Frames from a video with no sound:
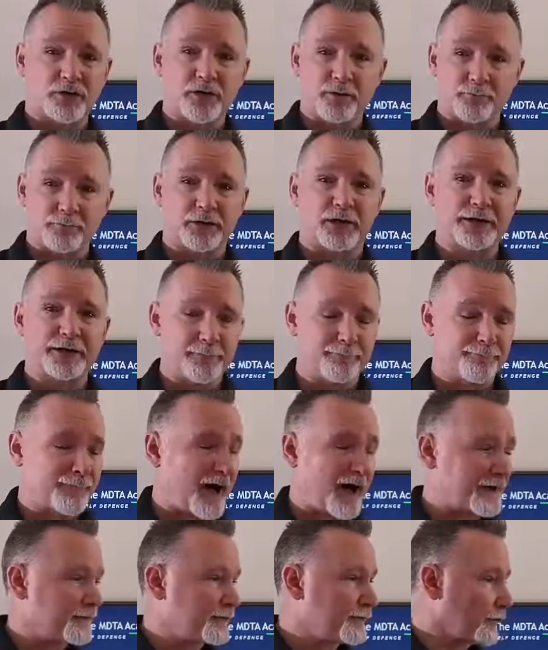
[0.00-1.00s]
to complete a
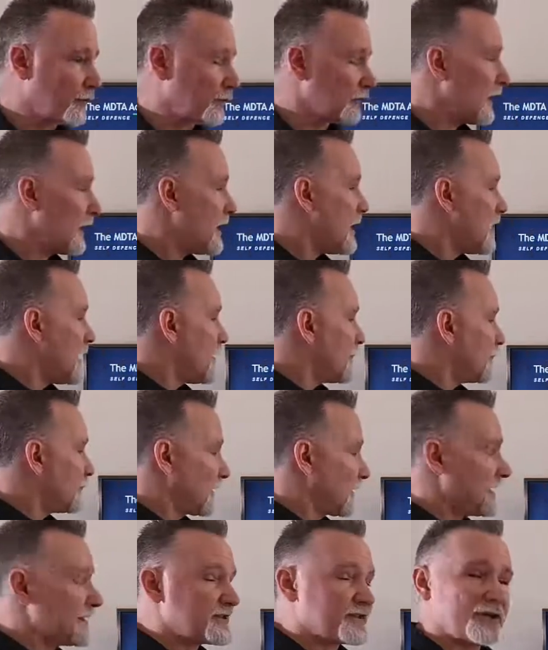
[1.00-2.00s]
bundle,
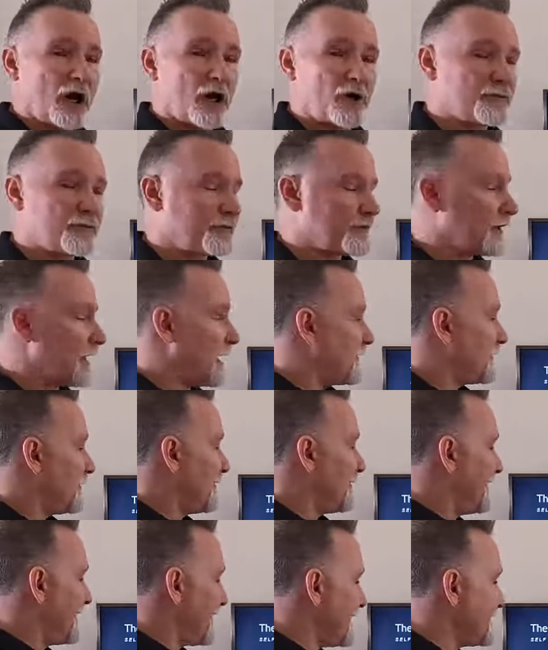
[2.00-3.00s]
please note
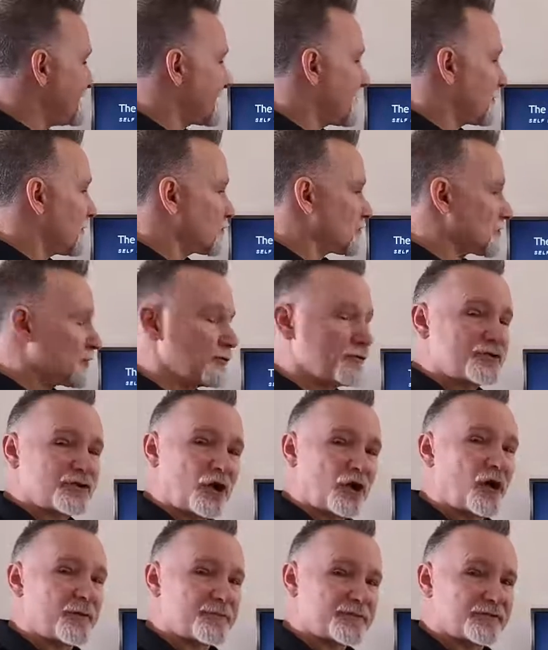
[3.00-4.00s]
that these are the 2
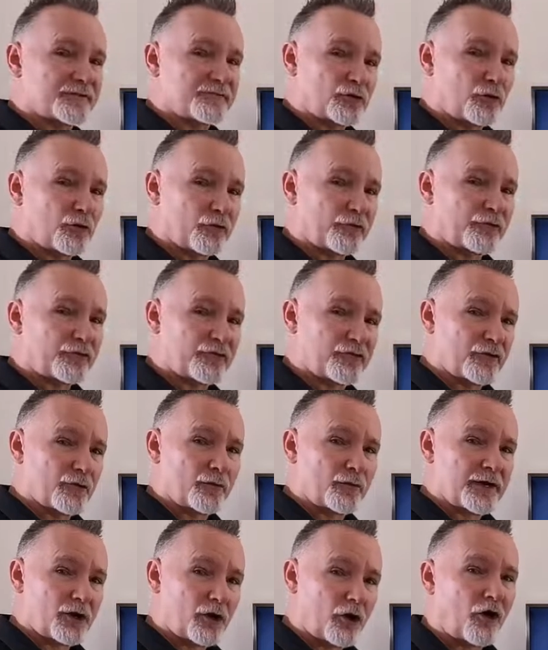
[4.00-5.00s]
types of courses that
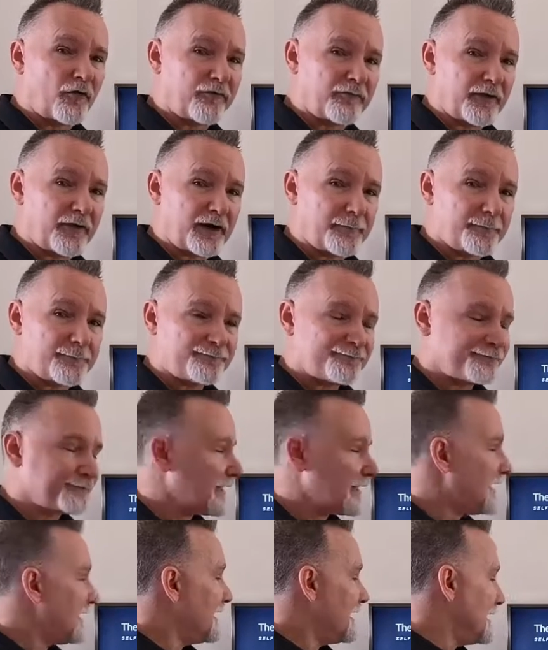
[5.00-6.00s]
we offer.
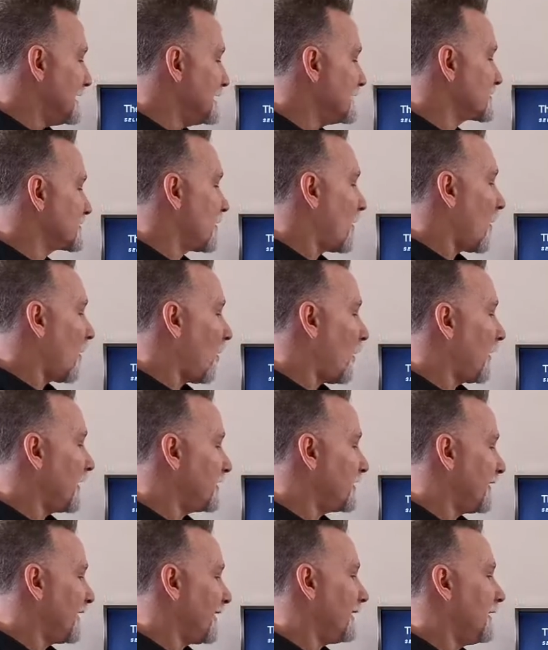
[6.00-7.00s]
Is
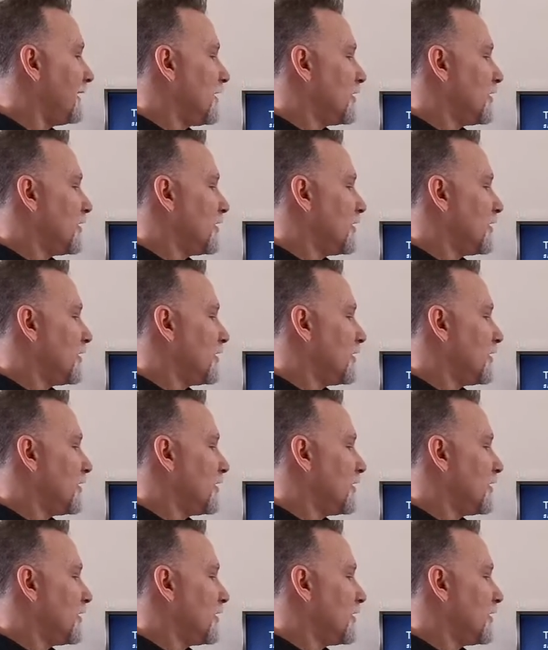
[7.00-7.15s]
either